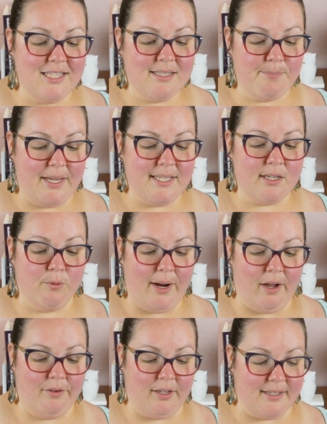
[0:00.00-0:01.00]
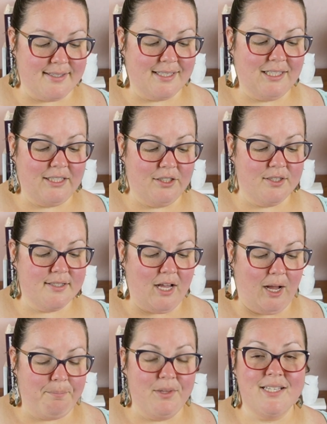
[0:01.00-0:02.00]
the space around us clears
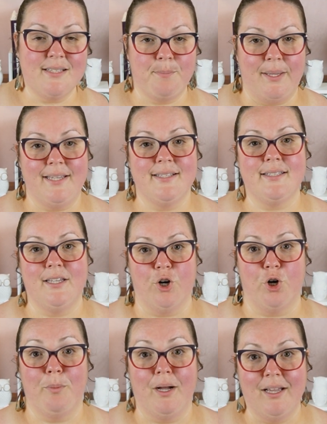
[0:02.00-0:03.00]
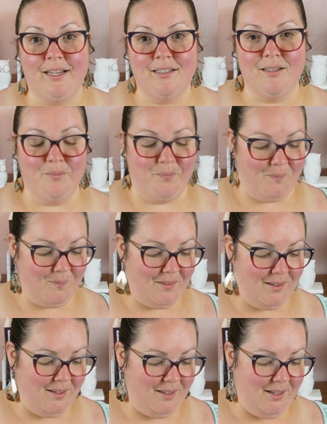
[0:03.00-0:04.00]
up the space in our mind.
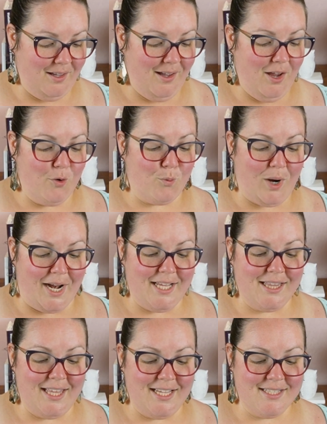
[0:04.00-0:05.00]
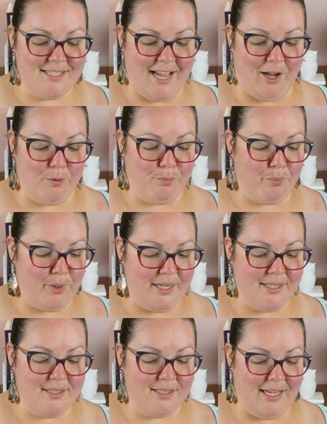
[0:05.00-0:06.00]
Writing things down
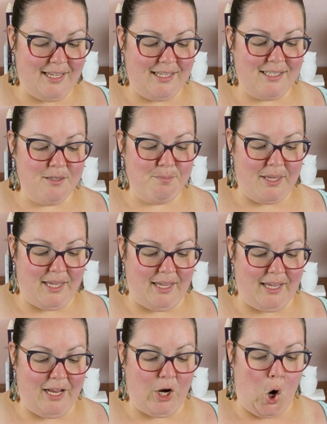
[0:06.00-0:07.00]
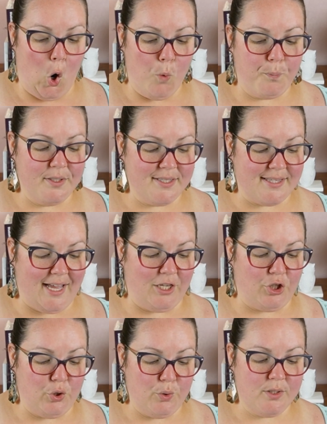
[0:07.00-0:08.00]
brings it into being and opens
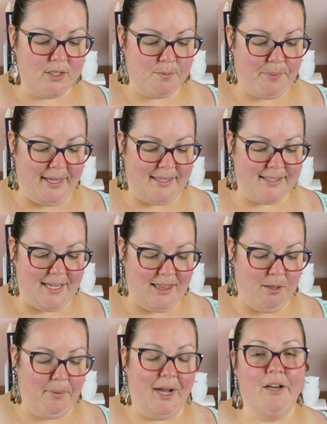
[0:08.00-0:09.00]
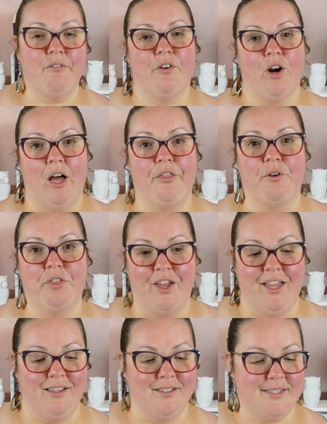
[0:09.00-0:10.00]
that use space in the mind for other
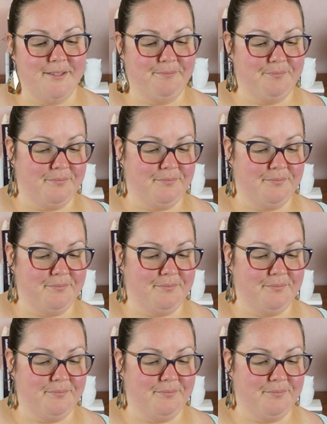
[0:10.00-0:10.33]
things.